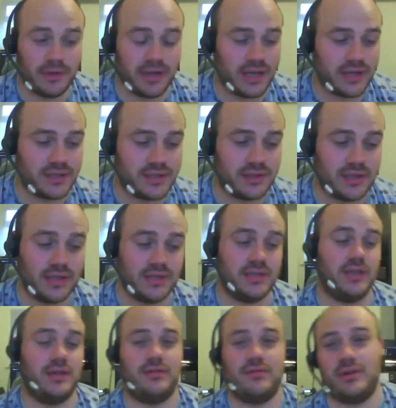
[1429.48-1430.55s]
that's that's
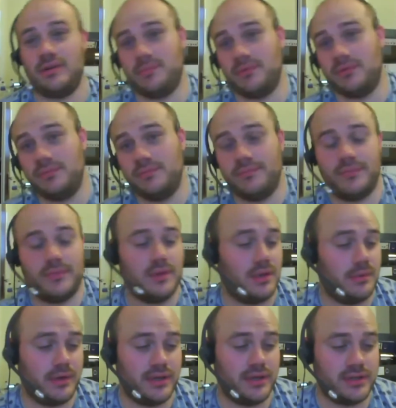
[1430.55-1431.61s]
incredible. I
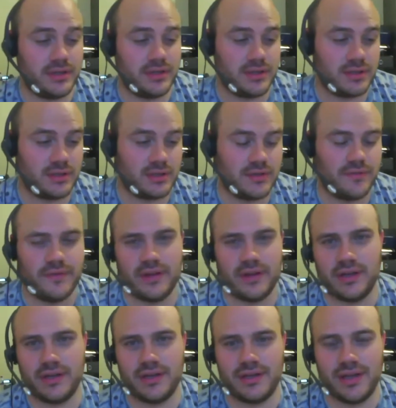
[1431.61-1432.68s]
mean to to
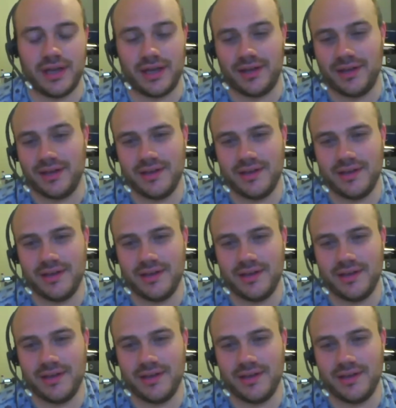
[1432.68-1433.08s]
think, yeah,